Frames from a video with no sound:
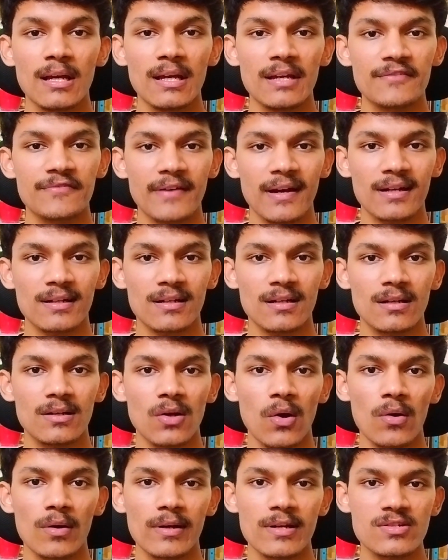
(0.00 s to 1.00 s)
In fact,
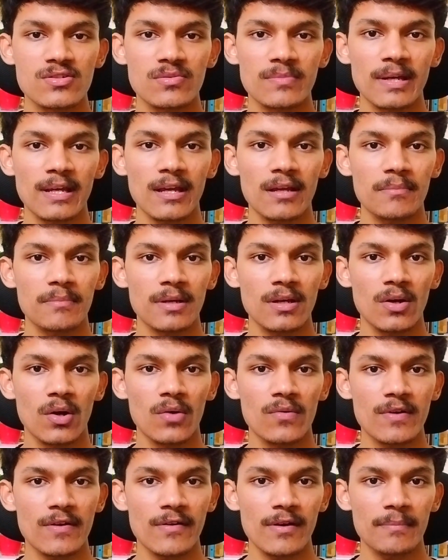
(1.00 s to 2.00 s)
long resume can be
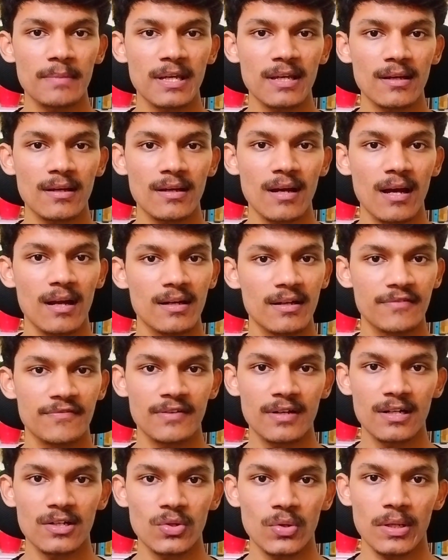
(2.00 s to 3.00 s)
overwhelming and
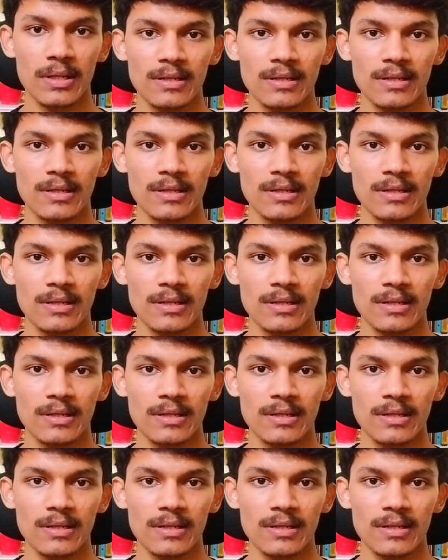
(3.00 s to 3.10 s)
difficult to